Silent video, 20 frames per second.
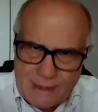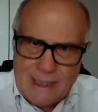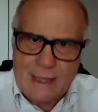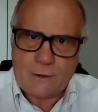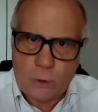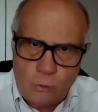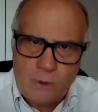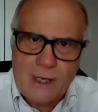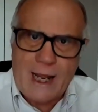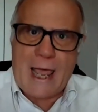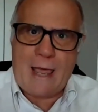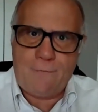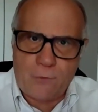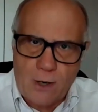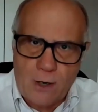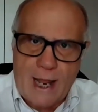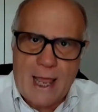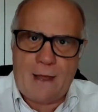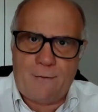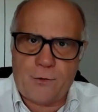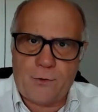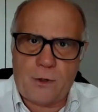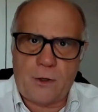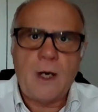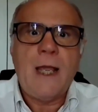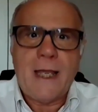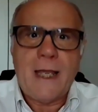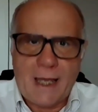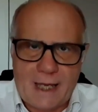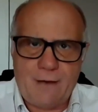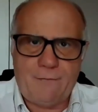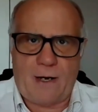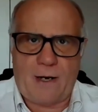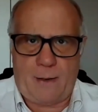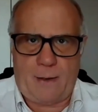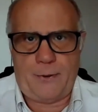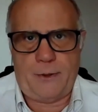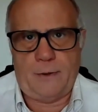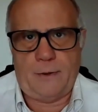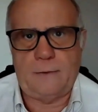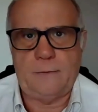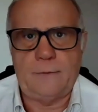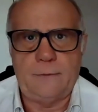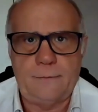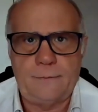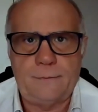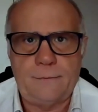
Don't ever give up.